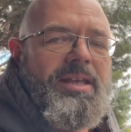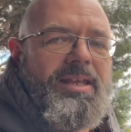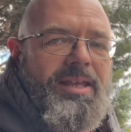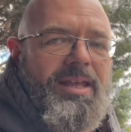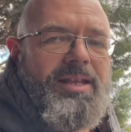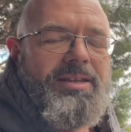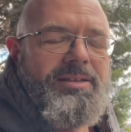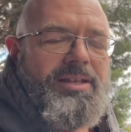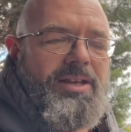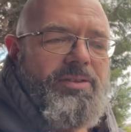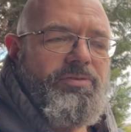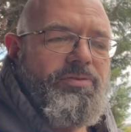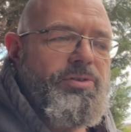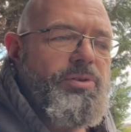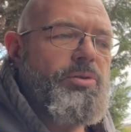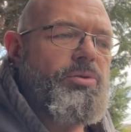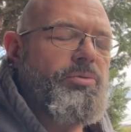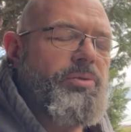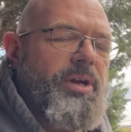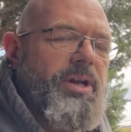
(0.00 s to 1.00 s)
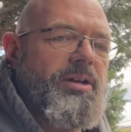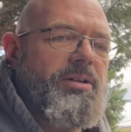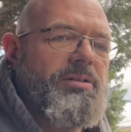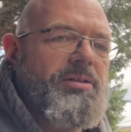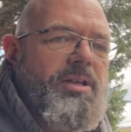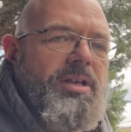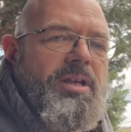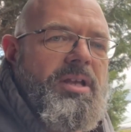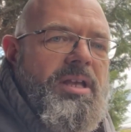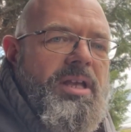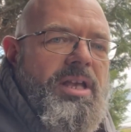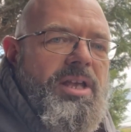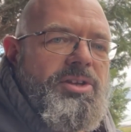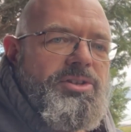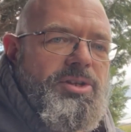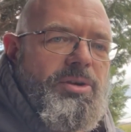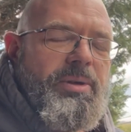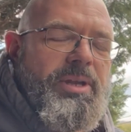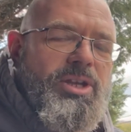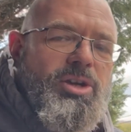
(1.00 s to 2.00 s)
in that fuel rail.
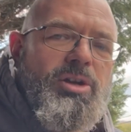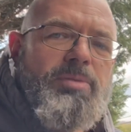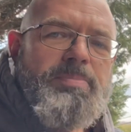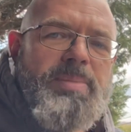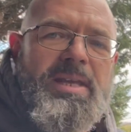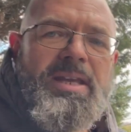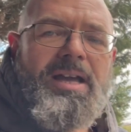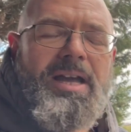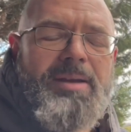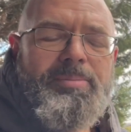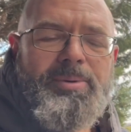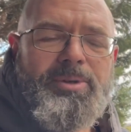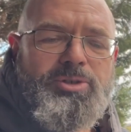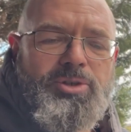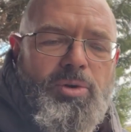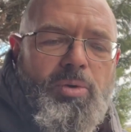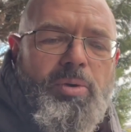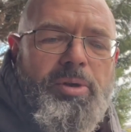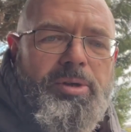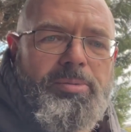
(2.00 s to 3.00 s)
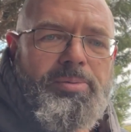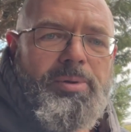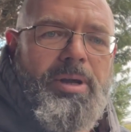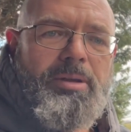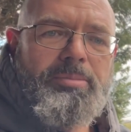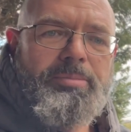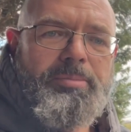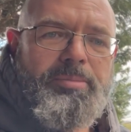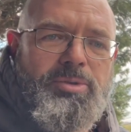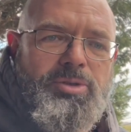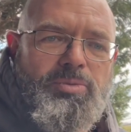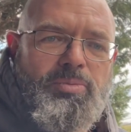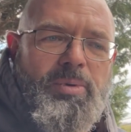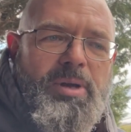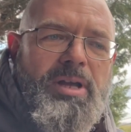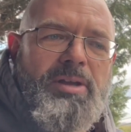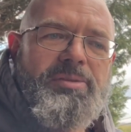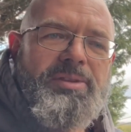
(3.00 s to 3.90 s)
So it could be a high pressure oil problem as well.